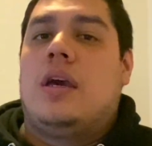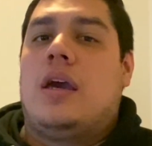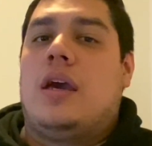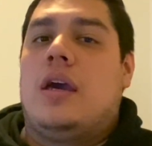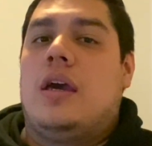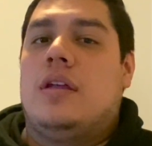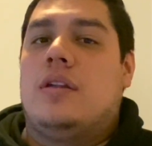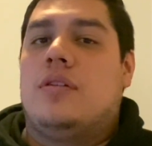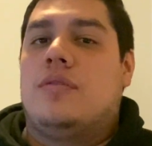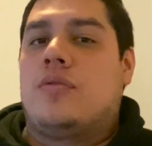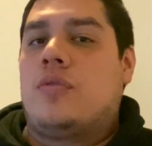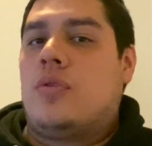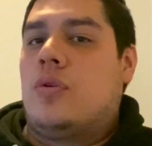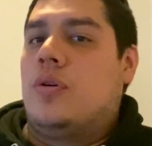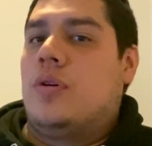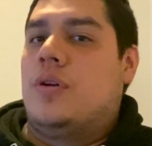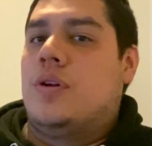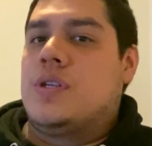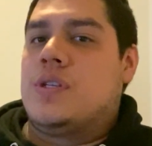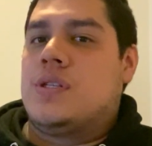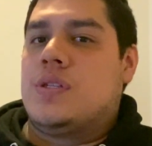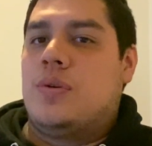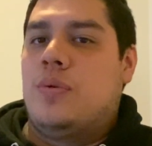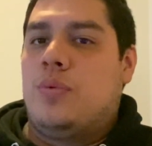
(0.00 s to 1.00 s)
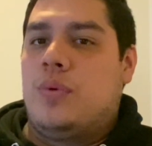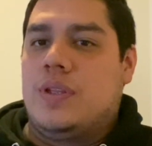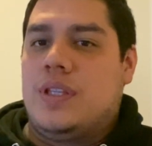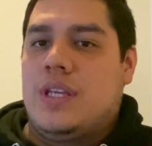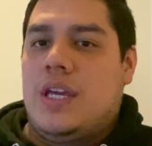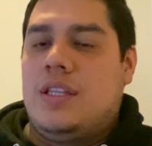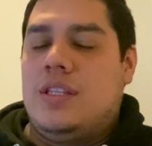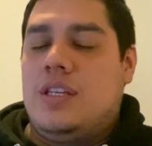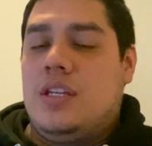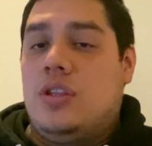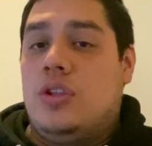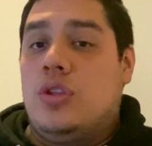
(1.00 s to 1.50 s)
And of course, with
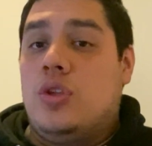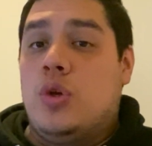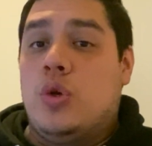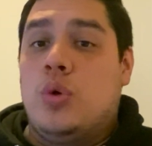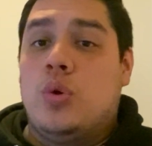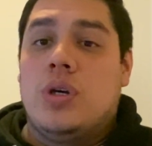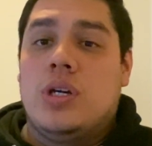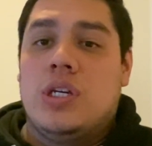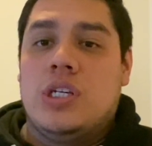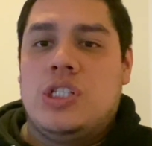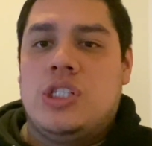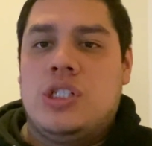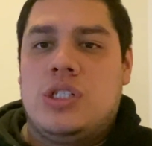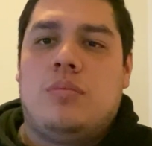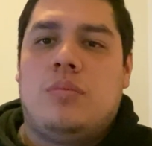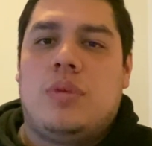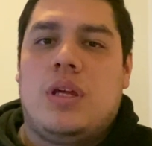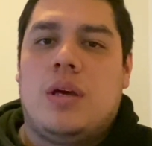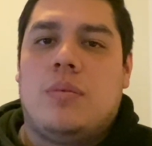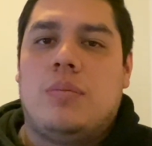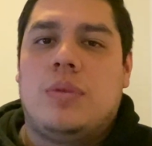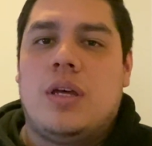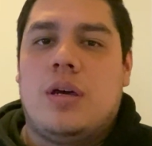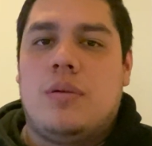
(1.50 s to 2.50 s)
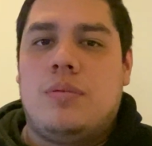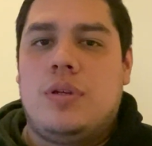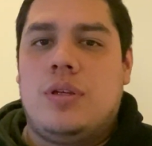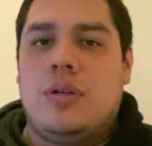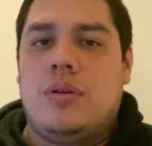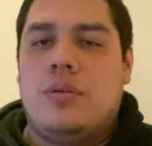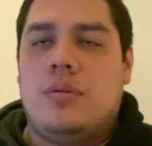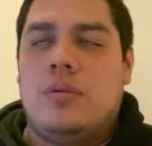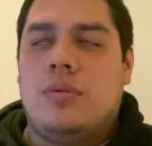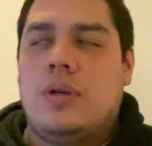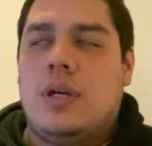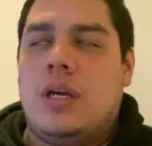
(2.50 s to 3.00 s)
any newish
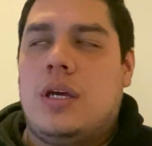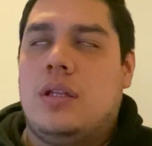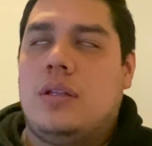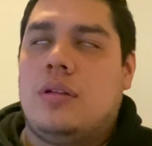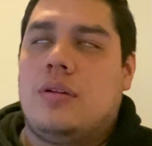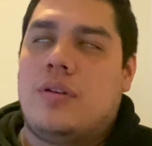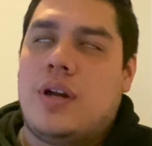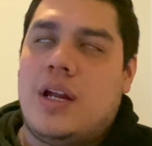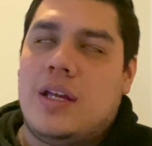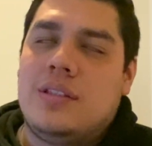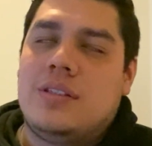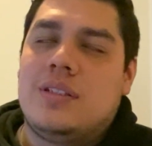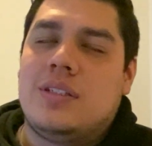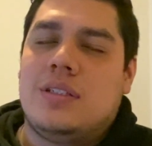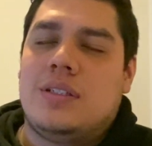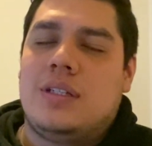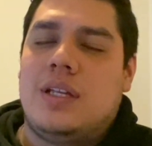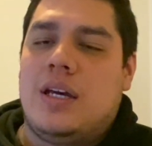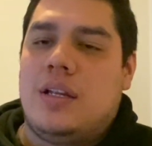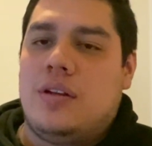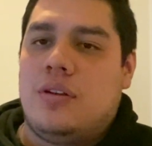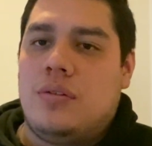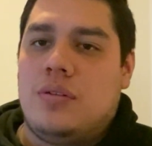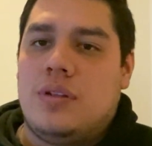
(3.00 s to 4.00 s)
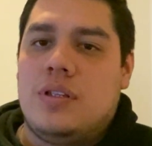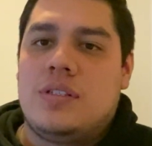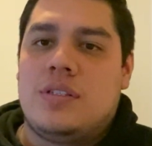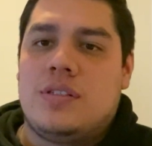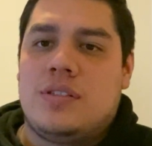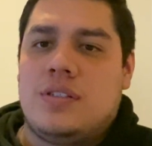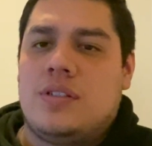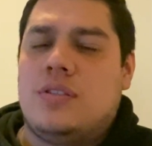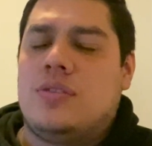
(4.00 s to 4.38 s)
BMW, and granted, I know this is a